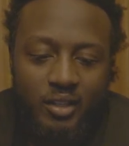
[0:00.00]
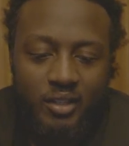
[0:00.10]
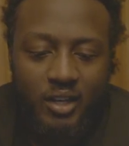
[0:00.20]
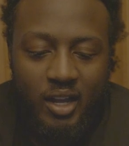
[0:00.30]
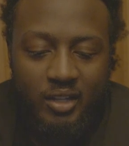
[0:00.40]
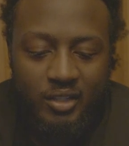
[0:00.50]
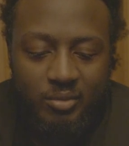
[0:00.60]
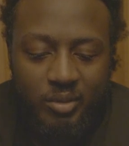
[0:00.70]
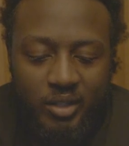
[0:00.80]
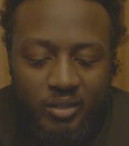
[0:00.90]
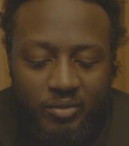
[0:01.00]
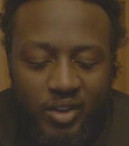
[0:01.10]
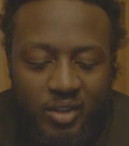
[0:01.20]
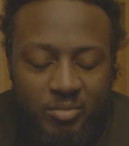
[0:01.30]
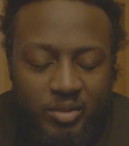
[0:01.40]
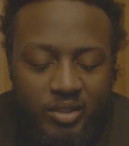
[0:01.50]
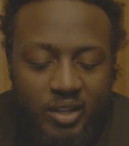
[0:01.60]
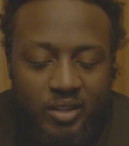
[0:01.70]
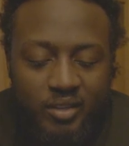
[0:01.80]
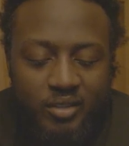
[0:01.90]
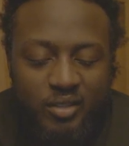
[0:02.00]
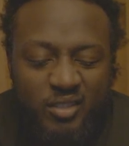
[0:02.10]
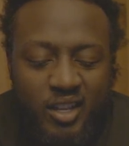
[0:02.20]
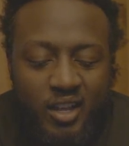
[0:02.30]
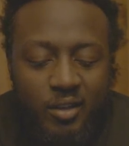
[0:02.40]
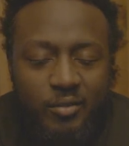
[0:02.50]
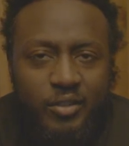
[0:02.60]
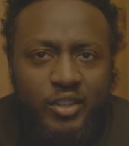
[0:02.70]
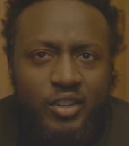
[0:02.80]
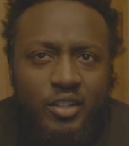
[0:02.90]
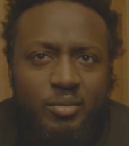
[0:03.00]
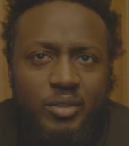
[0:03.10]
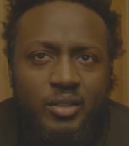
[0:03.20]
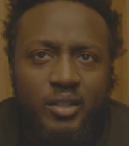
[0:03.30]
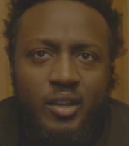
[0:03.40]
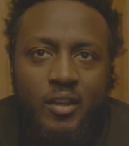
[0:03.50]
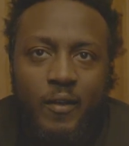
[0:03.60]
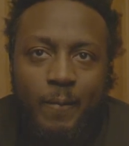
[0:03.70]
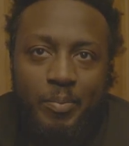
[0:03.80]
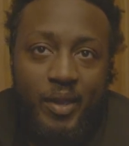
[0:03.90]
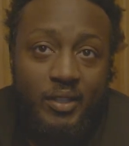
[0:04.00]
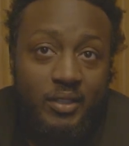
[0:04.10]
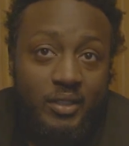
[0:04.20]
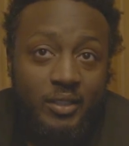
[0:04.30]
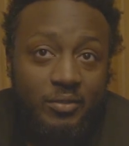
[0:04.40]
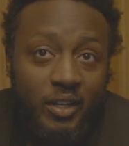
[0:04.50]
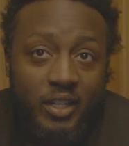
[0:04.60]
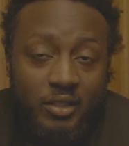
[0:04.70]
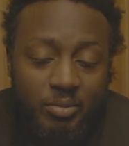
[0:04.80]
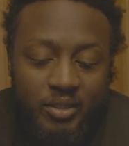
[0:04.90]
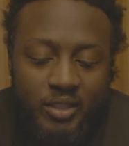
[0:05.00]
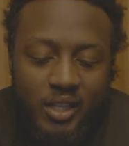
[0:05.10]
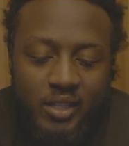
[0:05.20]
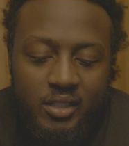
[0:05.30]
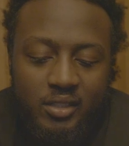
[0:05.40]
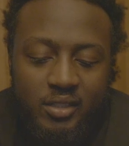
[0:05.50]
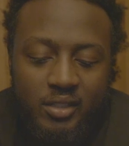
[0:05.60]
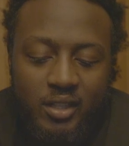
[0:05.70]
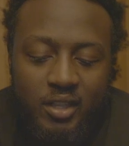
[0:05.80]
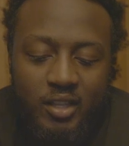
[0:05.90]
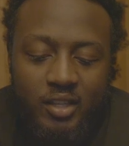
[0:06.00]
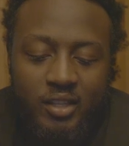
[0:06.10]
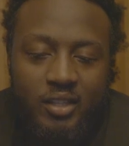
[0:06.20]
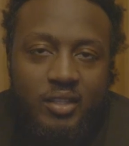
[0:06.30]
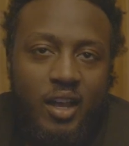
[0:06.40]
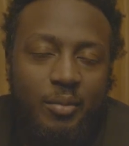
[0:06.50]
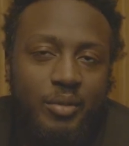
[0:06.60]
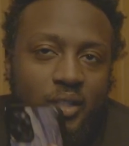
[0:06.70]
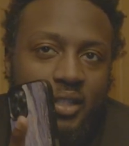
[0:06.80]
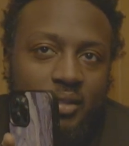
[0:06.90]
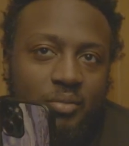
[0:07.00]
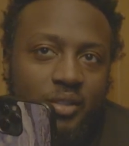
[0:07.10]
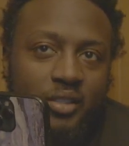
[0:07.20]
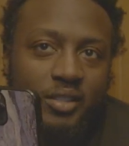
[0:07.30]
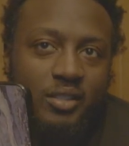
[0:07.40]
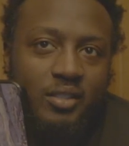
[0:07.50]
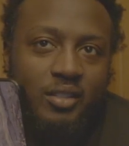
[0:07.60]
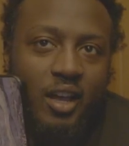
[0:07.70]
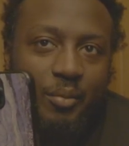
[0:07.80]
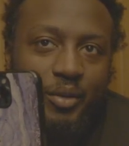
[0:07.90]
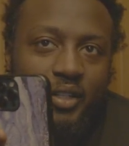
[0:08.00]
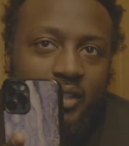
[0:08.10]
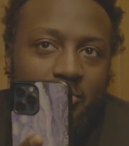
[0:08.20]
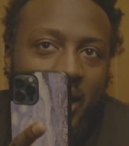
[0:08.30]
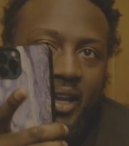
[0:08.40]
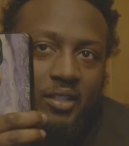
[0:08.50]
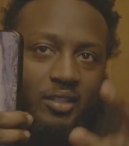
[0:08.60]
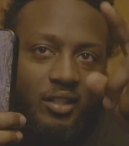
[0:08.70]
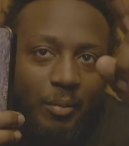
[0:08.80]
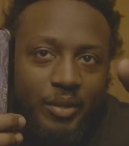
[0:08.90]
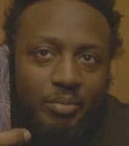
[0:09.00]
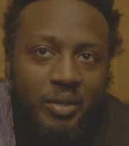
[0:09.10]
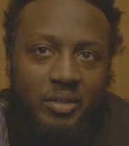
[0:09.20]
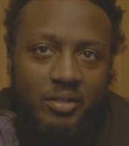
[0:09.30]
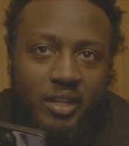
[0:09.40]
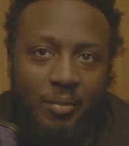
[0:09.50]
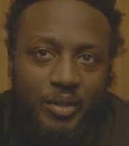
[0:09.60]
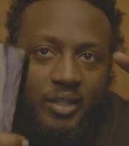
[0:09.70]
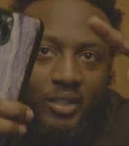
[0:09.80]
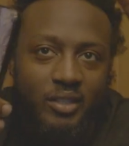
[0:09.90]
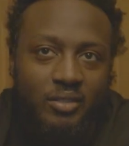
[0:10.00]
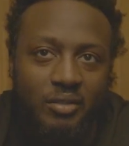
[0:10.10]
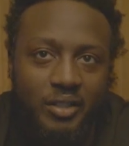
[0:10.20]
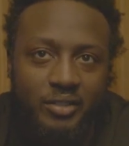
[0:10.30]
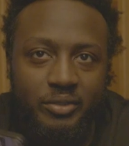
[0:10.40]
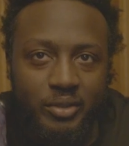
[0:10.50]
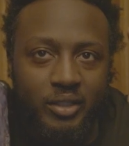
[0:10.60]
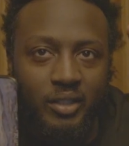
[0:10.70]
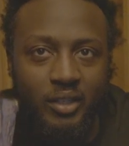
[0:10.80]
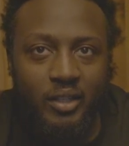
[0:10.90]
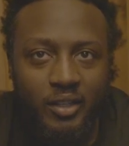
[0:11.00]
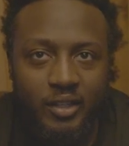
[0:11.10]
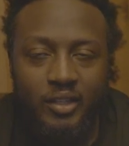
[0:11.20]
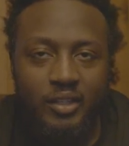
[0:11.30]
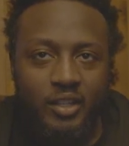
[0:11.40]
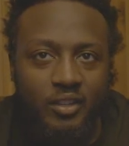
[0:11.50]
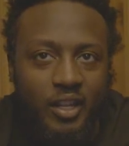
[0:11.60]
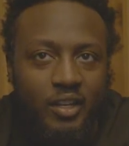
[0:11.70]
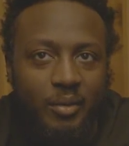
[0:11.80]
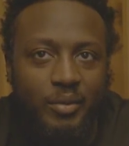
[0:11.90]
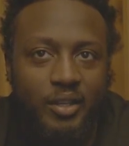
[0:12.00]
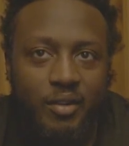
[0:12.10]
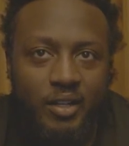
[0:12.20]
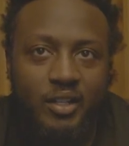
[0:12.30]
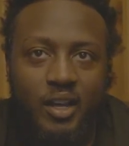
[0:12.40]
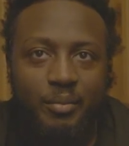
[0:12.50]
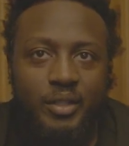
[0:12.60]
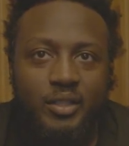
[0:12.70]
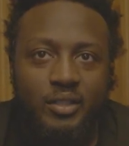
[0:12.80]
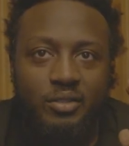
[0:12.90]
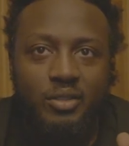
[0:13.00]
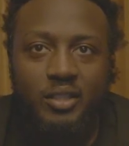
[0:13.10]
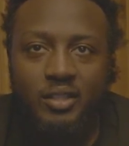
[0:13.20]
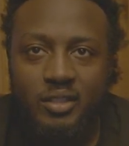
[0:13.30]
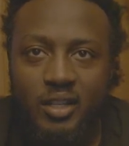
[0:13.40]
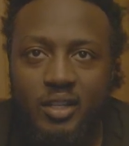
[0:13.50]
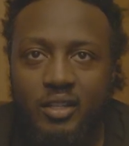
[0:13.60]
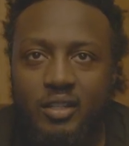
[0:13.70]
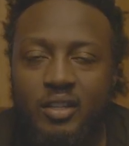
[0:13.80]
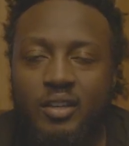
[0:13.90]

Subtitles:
And I can explain the frame per seconds down for y'all, but basically frames per seconds is how many images, how many boxes, how many pictures, how many of these squares you see that I'm in right now, how many of these you see in a second.